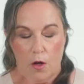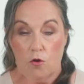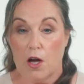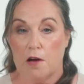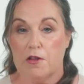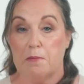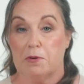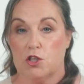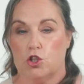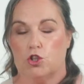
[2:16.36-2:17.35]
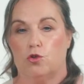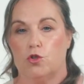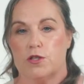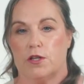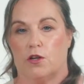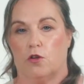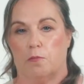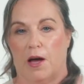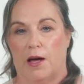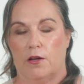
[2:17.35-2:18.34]
You have that butter toast thing on the
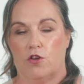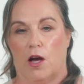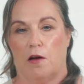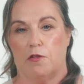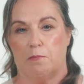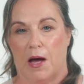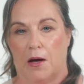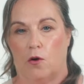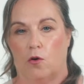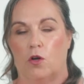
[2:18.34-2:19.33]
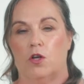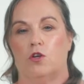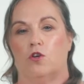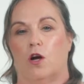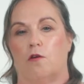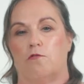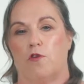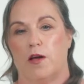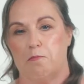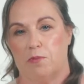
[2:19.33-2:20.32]
palate, you have the mango, you have
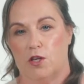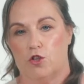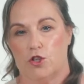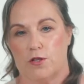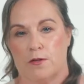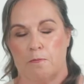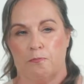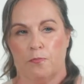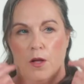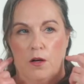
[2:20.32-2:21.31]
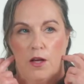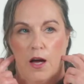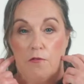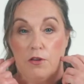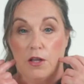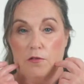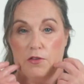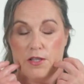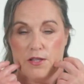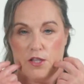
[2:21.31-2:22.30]
ripe peaches, you have a
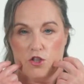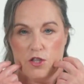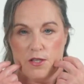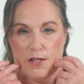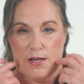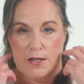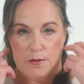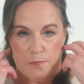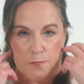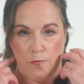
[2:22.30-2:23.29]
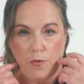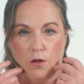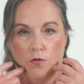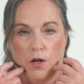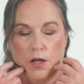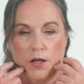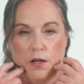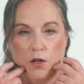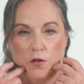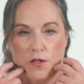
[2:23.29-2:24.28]
lovely citrus line running
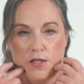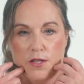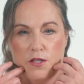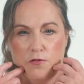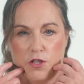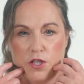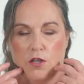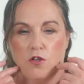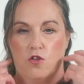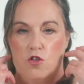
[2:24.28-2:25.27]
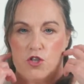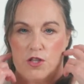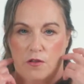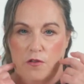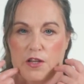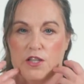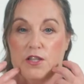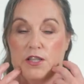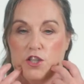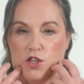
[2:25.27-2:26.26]
along the sides of the tongue, so you still have that
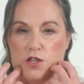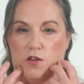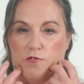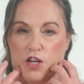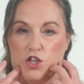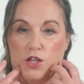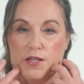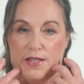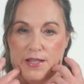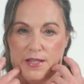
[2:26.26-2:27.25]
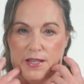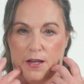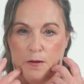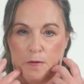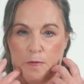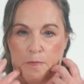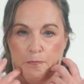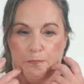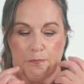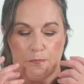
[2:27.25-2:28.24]
delicious, refreshing acidity,
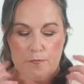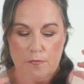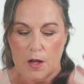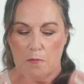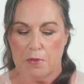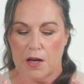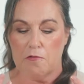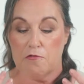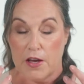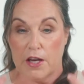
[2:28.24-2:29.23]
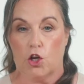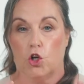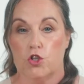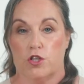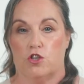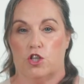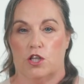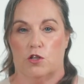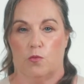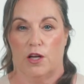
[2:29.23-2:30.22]
but a very
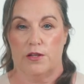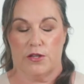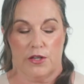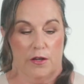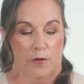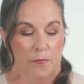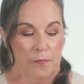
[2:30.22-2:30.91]
concentrated wine style.